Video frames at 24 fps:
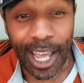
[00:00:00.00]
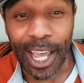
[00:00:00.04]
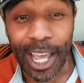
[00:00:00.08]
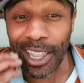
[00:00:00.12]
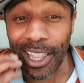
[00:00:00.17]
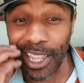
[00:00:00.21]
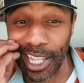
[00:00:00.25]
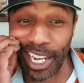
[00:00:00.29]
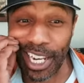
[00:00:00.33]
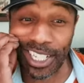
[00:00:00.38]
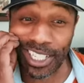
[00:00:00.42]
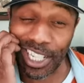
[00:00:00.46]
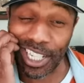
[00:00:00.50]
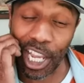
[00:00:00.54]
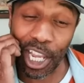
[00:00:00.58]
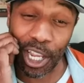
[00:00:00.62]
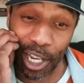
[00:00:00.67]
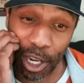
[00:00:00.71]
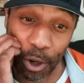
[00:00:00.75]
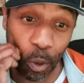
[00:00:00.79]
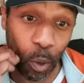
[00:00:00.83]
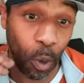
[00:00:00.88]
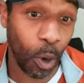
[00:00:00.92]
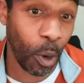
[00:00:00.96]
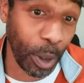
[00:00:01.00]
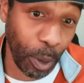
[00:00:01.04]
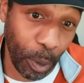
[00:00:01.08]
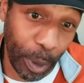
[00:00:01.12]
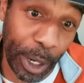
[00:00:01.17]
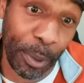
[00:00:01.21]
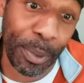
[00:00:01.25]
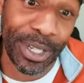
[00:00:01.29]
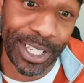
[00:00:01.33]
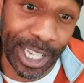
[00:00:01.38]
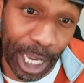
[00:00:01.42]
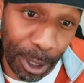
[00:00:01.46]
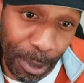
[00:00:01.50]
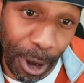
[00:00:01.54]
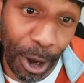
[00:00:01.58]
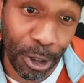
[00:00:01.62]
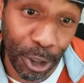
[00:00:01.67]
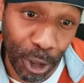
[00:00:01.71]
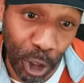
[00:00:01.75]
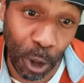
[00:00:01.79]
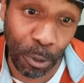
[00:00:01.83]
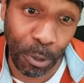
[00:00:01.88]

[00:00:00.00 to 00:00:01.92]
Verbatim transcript: Then they say, eh, what, what did we say about Joe